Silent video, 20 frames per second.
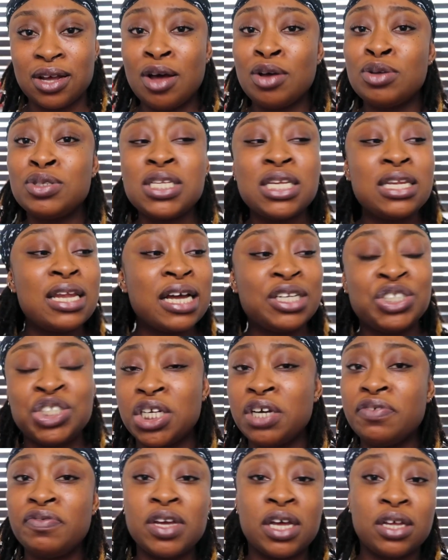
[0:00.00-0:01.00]
Go to
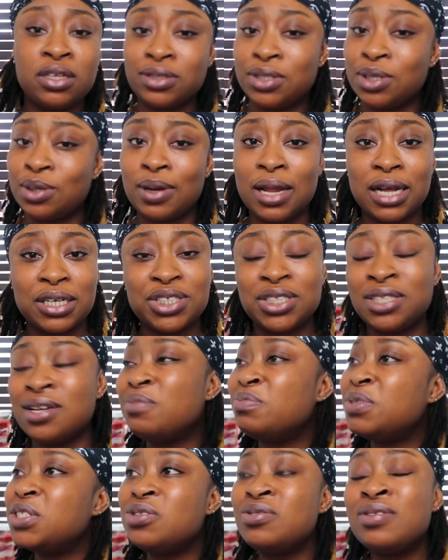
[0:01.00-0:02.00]
Nigeria and do that shit.
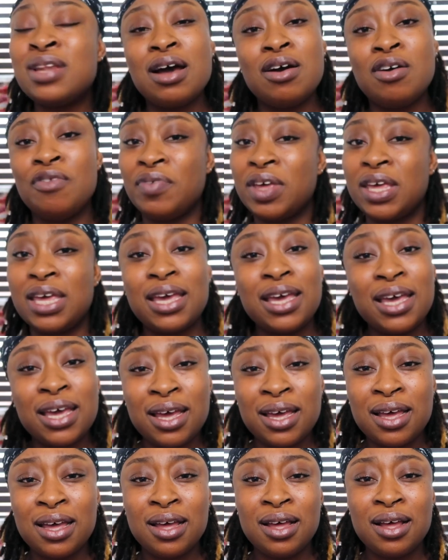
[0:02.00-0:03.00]
Don't be doing that over
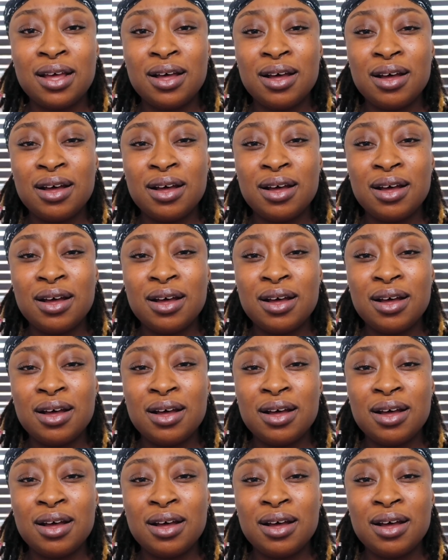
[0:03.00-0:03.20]
here.